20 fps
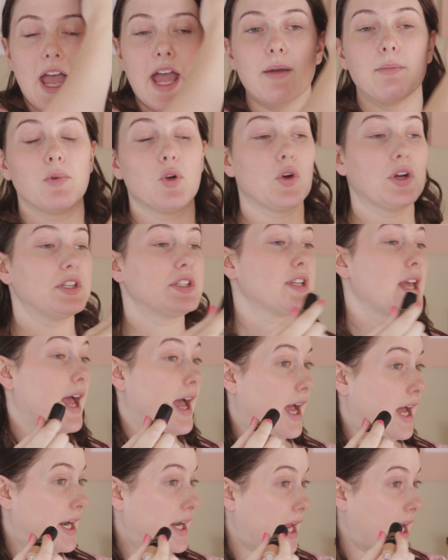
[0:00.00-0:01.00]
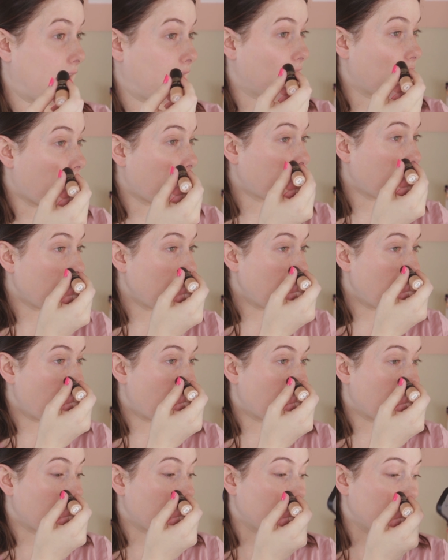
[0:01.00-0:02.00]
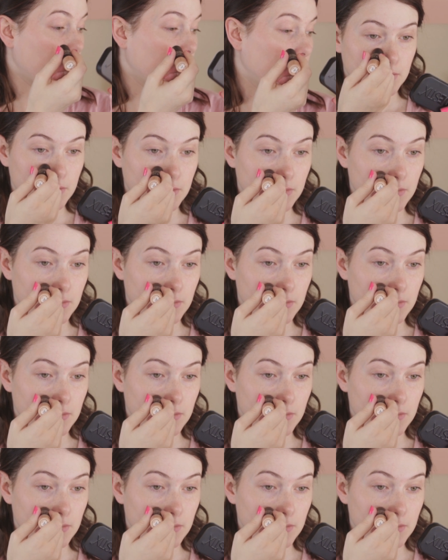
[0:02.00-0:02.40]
am going to add a couple more.